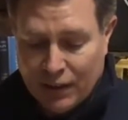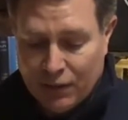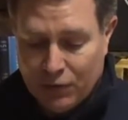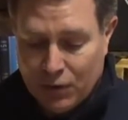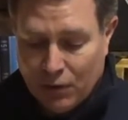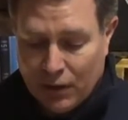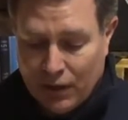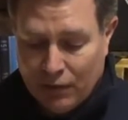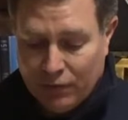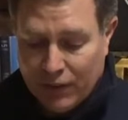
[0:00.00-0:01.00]
if you are
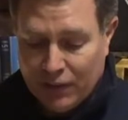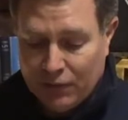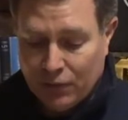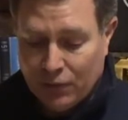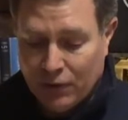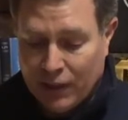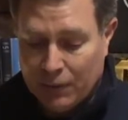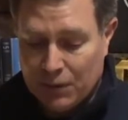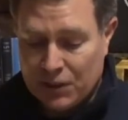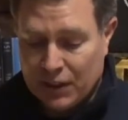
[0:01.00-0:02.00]
unfaithful,
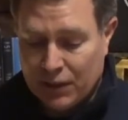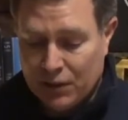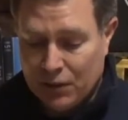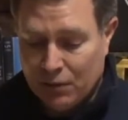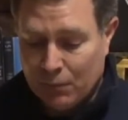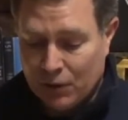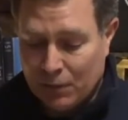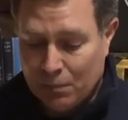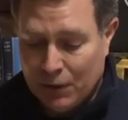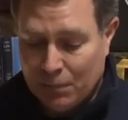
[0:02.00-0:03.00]
I will scatter you among
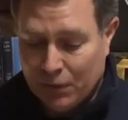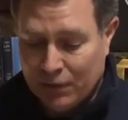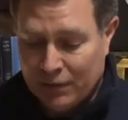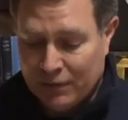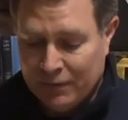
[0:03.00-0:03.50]
the people.